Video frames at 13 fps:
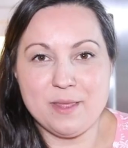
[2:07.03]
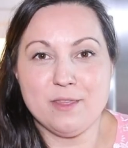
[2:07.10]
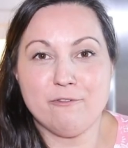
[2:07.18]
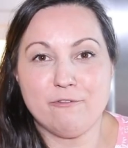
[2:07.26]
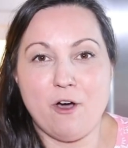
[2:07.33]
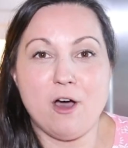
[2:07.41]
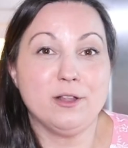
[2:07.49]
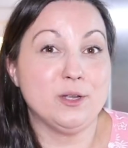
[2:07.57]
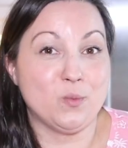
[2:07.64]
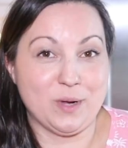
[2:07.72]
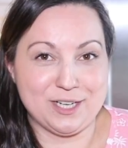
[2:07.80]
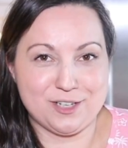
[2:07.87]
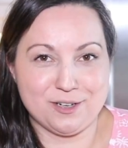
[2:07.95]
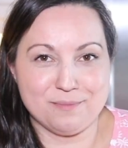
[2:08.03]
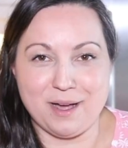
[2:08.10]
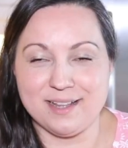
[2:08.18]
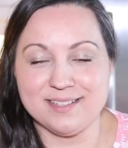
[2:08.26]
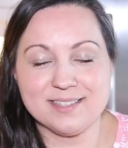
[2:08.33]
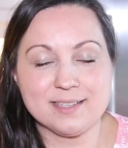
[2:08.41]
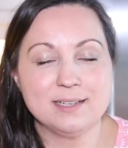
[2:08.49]
in the fall and winter
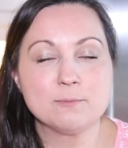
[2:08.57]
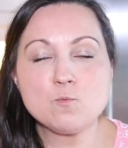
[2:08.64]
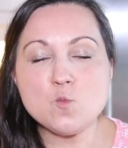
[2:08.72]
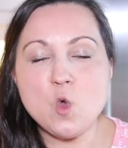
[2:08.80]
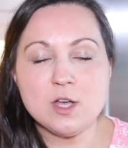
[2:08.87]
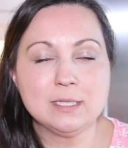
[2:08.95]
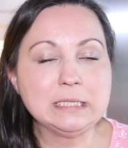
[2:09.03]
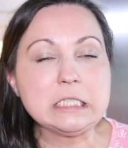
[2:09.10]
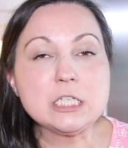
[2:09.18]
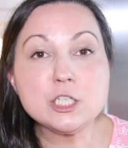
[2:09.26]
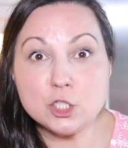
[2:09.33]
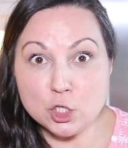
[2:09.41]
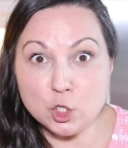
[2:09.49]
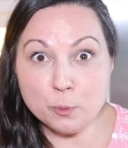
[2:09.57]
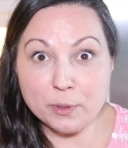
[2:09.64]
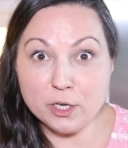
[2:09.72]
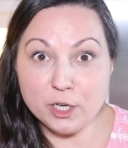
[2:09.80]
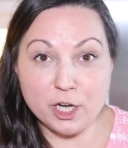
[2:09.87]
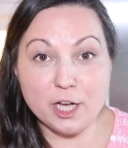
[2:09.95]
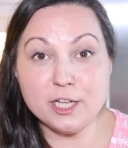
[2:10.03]
months.
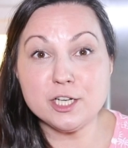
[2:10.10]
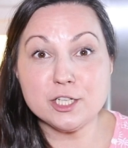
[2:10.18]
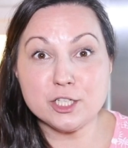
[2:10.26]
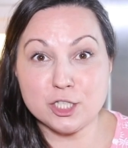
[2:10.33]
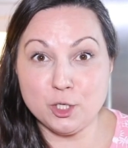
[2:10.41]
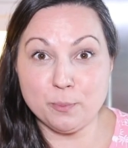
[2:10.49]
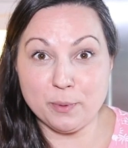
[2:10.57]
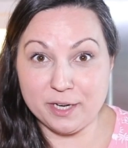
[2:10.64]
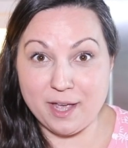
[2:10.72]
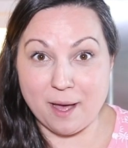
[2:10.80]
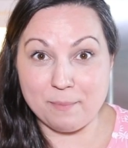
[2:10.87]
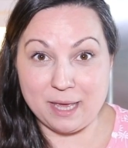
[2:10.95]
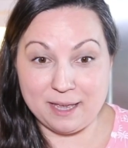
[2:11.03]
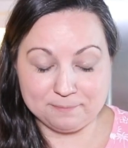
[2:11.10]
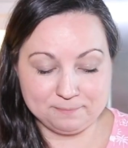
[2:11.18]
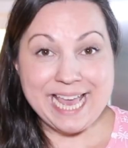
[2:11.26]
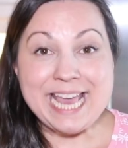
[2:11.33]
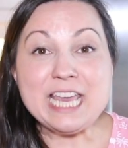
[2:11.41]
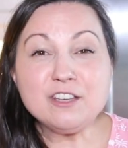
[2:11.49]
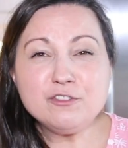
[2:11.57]
Super good, super yummy.
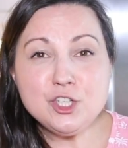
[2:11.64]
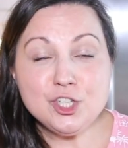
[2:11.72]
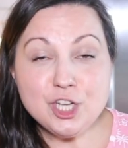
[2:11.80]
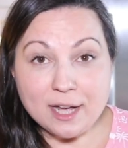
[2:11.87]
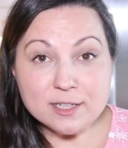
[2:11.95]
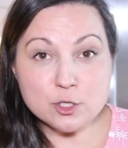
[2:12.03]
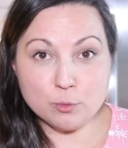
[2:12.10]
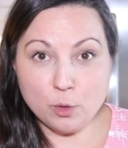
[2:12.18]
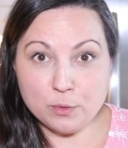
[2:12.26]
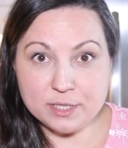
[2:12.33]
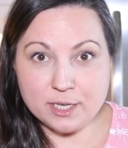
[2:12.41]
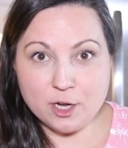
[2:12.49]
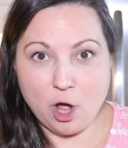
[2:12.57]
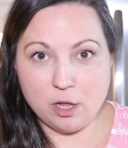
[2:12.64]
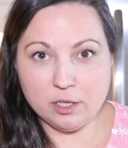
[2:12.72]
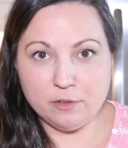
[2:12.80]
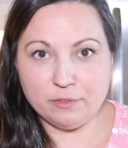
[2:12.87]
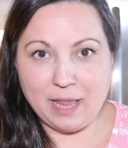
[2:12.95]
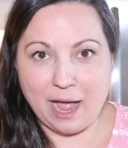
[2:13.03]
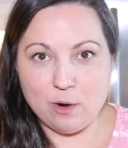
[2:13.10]
If just roasted
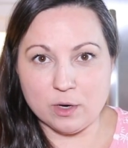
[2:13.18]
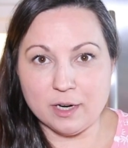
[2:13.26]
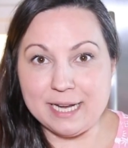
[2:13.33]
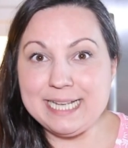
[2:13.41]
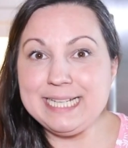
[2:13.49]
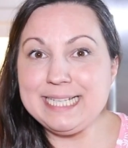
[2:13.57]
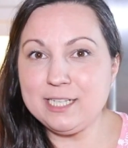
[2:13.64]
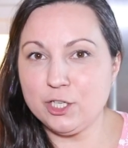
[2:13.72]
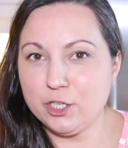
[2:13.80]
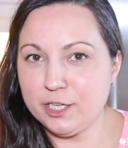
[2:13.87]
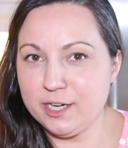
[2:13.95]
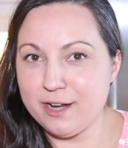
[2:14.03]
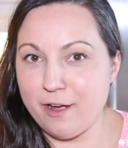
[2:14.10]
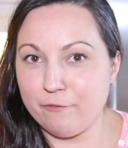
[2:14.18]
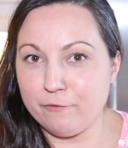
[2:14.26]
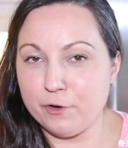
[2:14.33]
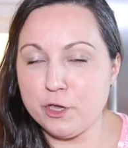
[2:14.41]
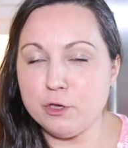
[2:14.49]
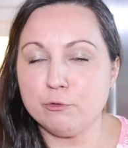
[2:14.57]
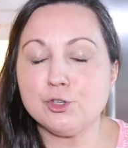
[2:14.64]
cauliflower isn't good enough for
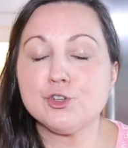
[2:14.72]
you,